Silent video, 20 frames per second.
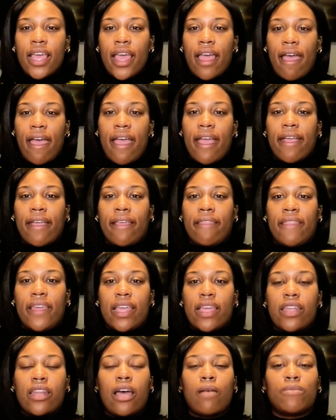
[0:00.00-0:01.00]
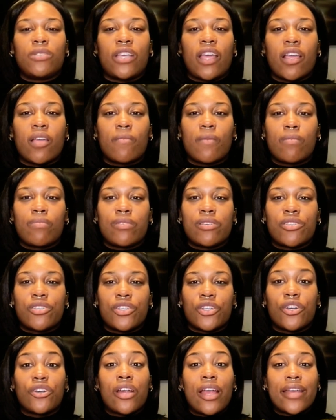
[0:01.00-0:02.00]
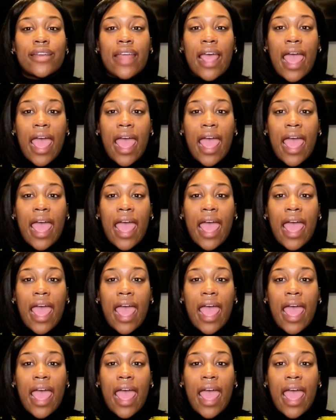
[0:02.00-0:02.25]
And then I'm checking my blood sugar an